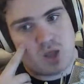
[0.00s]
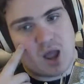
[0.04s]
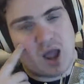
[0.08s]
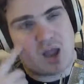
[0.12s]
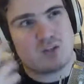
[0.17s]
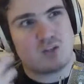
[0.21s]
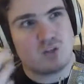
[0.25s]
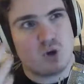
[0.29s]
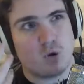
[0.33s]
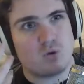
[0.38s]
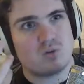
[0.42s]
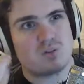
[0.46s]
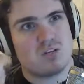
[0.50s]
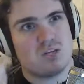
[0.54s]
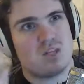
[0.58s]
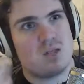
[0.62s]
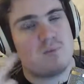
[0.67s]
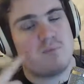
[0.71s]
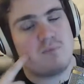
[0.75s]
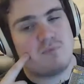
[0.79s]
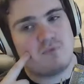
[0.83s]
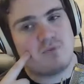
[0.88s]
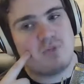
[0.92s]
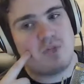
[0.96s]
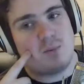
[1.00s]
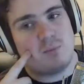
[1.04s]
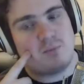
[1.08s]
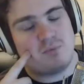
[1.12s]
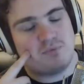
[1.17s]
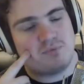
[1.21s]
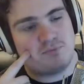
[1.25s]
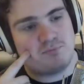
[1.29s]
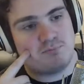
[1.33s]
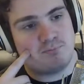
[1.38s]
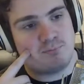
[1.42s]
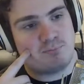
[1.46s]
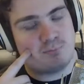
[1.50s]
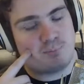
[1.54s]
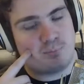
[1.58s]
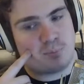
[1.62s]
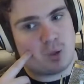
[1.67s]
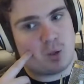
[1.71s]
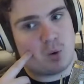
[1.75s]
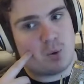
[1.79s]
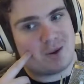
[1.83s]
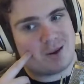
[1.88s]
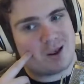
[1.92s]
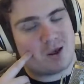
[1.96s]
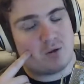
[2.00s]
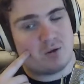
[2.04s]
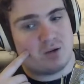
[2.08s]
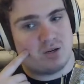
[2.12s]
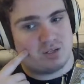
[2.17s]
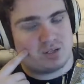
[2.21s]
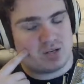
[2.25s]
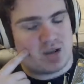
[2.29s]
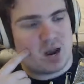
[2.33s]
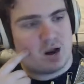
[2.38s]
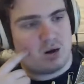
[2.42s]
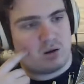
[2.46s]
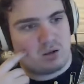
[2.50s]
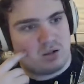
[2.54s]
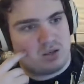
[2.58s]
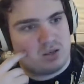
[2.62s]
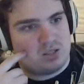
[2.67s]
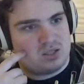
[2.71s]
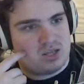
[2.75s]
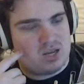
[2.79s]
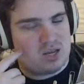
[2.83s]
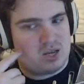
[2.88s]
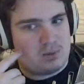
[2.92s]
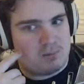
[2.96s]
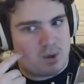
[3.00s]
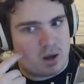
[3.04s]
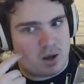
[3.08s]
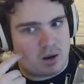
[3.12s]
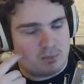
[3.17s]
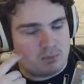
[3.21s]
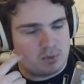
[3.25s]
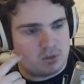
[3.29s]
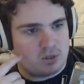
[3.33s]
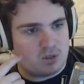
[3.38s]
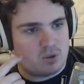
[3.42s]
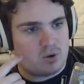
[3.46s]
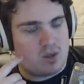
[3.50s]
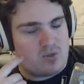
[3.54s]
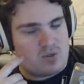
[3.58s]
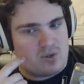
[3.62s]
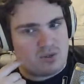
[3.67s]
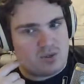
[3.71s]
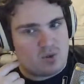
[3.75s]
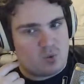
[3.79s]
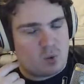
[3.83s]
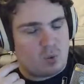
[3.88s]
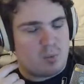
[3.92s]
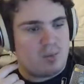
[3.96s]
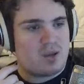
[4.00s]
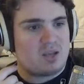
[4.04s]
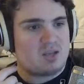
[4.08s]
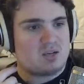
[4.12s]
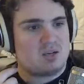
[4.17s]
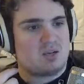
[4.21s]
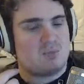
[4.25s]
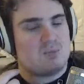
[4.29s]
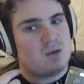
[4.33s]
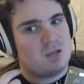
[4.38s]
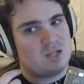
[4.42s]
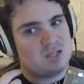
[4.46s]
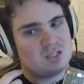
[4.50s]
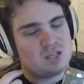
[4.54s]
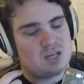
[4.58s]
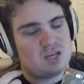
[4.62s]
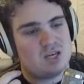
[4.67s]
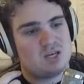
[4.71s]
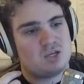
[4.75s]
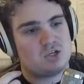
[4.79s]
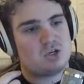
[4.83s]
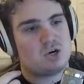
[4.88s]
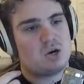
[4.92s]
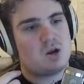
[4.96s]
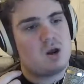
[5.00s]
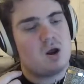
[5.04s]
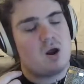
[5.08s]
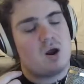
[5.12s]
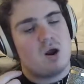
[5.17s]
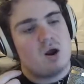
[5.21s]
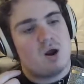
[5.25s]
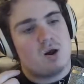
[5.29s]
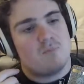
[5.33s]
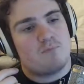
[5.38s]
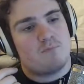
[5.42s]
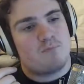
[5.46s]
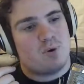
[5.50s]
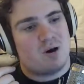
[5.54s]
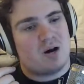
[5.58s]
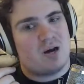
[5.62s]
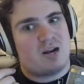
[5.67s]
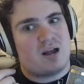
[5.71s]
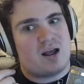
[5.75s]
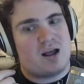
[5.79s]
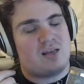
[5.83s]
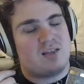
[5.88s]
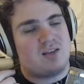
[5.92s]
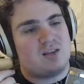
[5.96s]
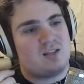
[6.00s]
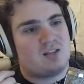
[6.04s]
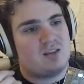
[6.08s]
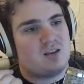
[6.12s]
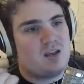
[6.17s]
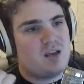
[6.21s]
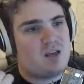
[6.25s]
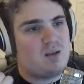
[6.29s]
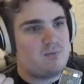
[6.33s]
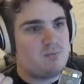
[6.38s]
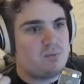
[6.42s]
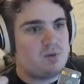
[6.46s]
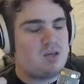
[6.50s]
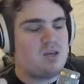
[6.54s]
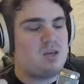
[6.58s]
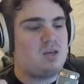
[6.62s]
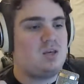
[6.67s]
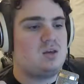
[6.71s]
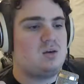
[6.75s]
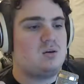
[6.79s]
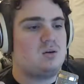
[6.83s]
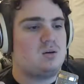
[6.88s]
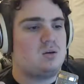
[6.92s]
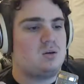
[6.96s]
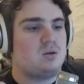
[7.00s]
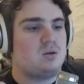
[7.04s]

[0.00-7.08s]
I don't see them blowing out entirely and taking bottom 2. I think they will make it to the main stage, but I think that NP,